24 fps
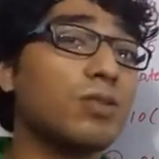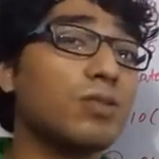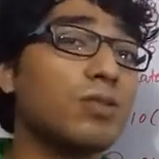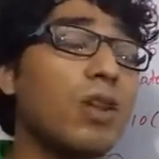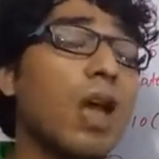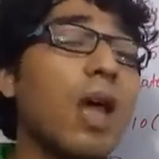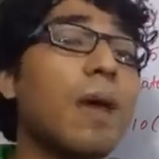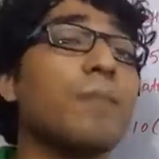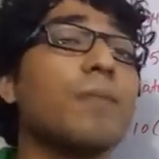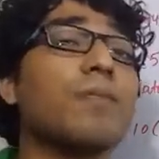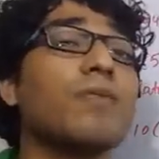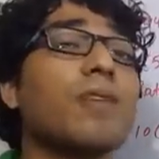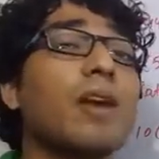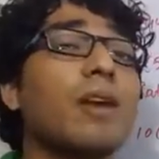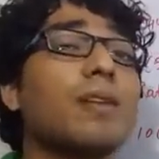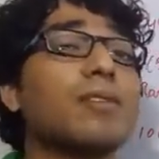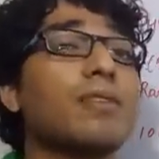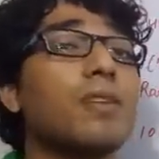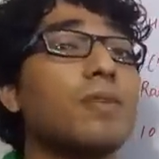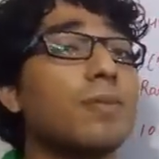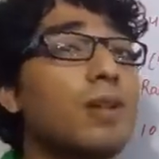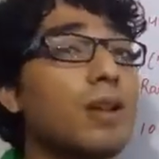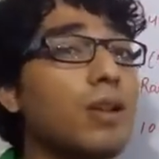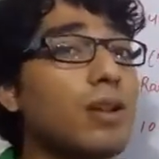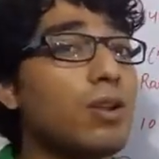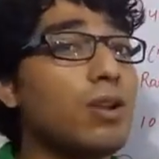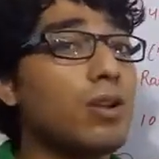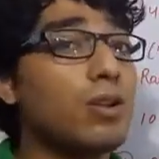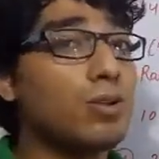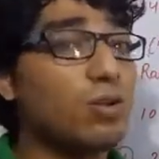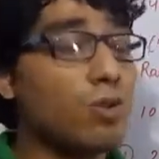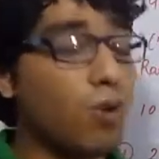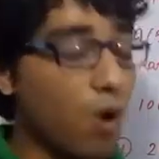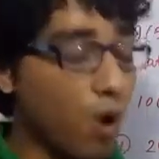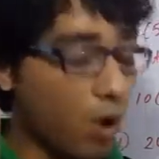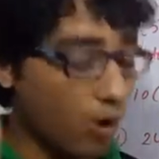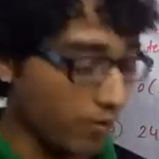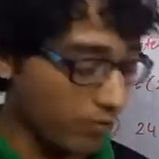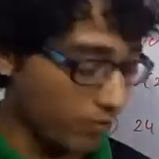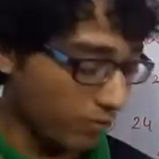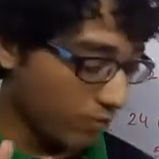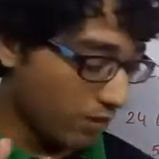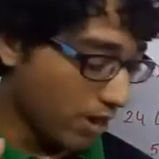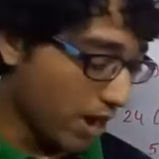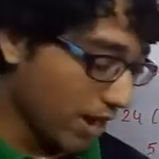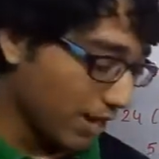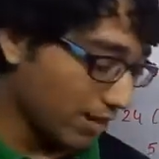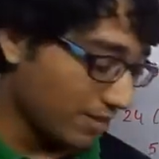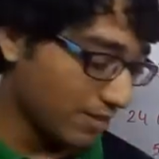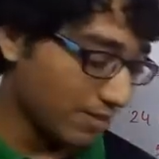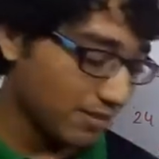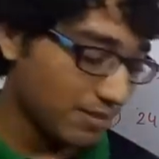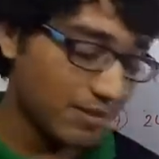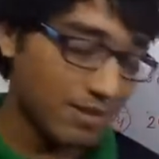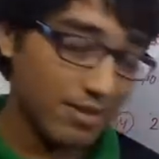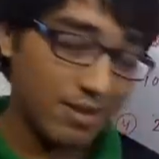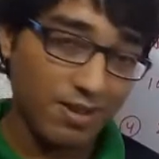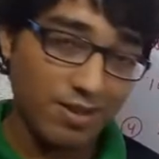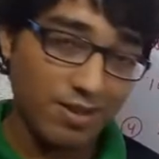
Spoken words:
So happy Friendship Day to all of you guys.